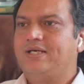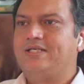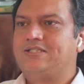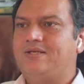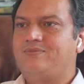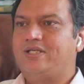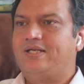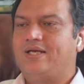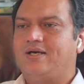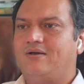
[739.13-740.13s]
His limbs and
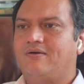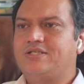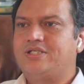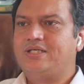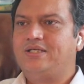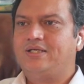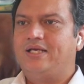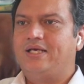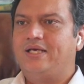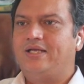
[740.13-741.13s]
neck are rigid, and